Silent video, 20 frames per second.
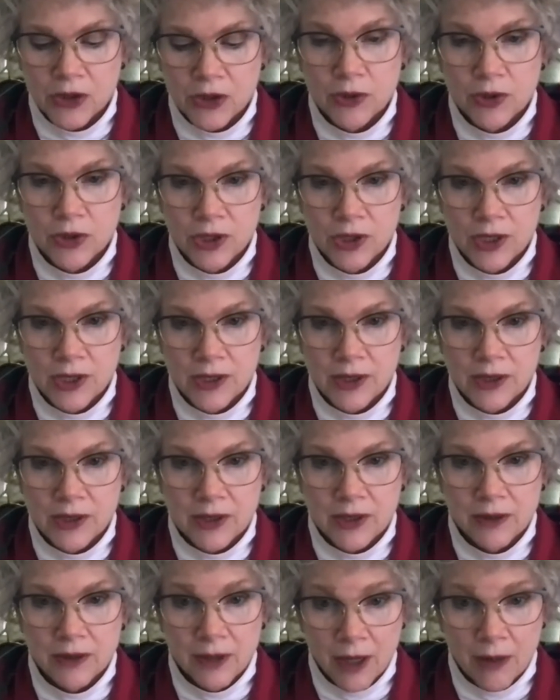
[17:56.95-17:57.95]
with
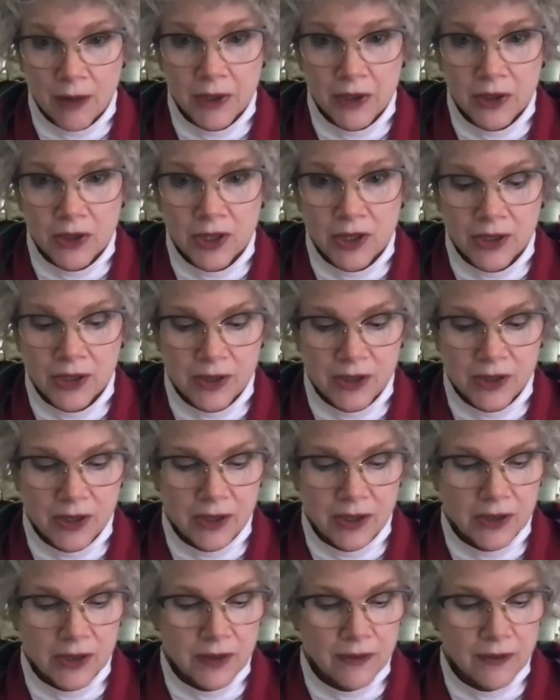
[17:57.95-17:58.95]
Jesus' coming
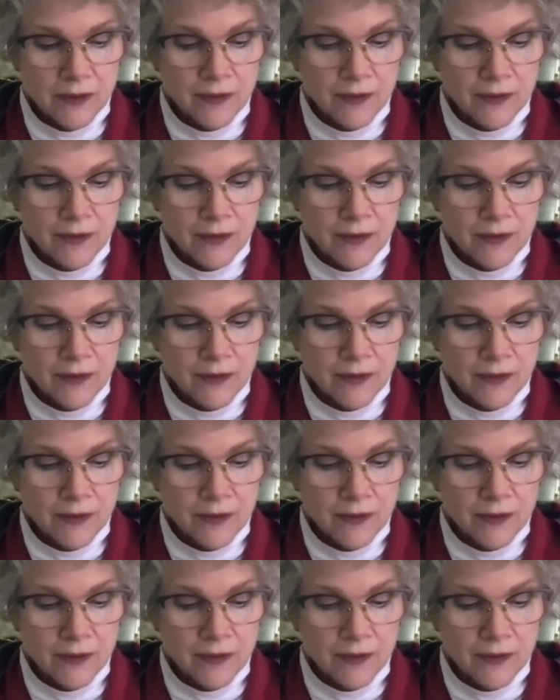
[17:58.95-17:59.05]
justice.